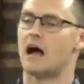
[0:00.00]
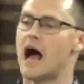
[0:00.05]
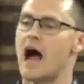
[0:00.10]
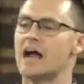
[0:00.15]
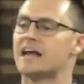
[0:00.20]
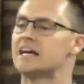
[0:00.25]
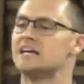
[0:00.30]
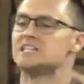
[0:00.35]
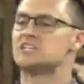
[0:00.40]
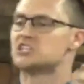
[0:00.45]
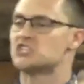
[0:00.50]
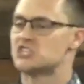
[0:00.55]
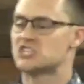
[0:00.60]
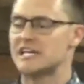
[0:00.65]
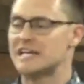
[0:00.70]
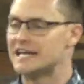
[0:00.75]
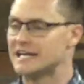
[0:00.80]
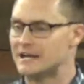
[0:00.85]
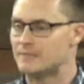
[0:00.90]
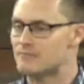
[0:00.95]
I can
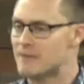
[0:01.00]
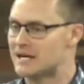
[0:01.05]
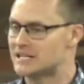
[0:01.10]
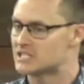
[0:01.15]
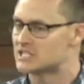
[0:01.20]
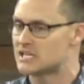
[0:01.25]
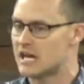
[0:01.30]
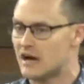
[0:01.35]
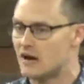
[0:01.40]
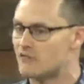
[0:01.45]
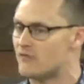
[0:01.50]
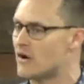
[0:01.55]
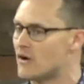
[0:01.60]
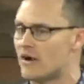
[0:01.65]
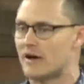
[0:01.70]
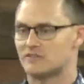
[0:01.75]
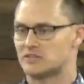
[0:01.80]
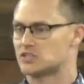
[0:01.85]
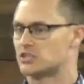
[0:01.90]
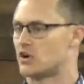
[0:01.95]
see it in myself.
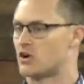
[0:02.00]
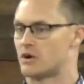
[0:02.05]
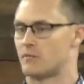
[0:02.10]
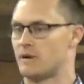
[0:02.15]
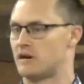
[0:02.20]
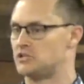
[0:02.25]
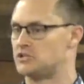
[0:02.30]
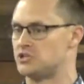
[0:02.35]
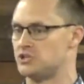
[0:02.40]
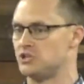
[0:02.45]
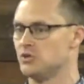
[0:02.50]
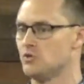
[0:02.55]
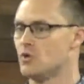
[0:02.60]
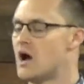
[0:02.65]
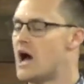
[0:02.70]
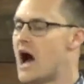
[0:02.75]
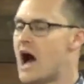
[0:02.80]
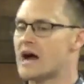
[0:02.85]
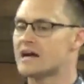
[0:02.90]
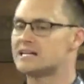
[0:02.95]
I don't even talk about you.
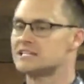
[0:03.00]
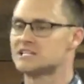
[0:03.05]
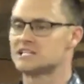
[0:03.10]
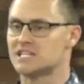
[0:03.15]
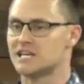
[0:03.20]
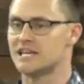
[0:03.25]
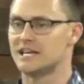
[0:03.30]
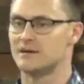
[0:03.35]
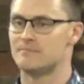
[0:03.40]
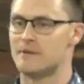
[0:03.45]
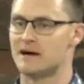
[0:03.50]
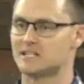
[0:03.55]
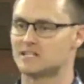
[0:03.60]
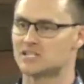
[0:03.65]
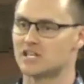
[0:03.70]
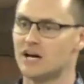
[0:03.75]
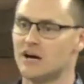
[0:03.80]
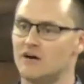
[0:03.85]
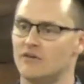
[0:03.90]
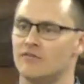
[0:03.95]
I can see it in
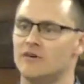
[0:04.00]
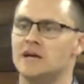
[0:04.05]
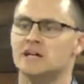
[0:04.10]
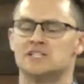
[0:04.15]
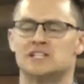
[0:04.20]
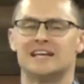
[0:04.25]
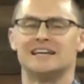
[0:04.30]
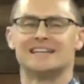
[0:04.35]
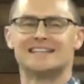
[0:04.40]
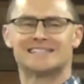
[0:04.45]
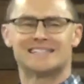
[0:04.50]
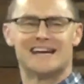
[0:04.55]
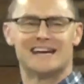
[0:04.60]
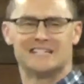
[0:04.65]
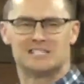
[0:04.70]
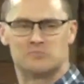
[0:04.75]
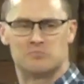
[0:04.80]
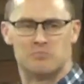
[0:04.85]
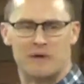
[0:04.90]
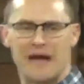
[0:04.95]
myself saying that's
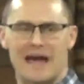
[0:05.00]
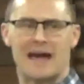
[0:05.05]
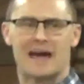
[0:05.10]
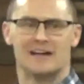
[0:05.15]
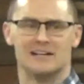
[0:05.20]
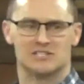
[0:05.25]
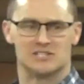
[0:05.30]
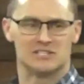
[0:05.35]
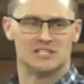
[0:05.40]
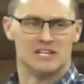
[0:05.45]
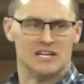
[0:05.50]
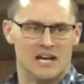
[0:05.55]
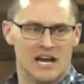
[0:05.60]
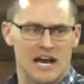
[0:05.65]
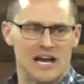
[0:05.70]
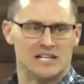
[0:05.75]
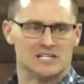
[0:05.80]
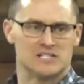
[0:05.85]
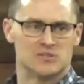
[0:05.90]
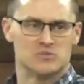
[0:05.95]
not as bad
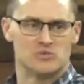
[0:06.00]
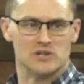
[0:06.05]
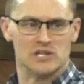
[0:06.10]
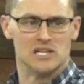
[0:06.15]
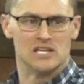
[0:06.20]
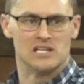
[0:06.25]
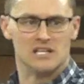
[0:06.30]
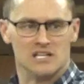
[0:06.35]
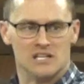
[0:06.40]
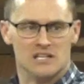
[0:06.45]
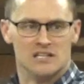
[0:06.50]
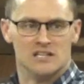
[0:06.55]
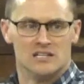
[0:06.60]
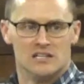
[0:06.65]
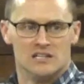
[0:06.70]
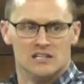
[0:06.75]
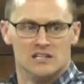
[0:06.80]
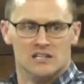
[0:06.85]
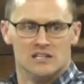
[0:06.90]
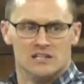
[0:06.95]
as it really,
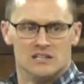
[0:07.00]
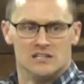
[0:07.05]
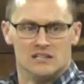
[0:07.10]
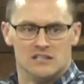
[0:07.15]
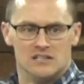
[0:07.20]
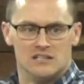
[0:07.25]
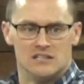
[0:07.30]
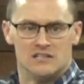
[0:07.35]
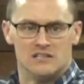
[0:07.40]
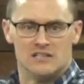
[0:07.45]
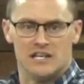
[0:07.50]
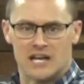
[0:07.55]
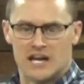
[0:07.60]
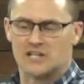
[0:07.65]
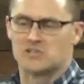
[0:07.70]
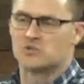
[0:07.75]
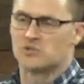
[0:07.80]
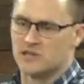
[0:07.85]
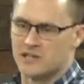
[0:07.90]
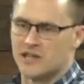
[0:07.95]

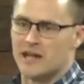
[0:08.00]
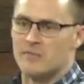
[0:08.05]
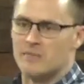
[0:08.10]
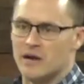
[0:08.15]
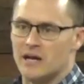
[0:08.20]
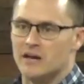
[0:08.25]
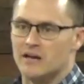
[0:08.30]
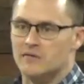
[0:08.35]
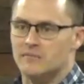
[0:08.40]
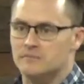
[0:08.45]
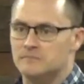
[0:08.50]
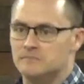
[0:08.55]
yeah, it's really not bad.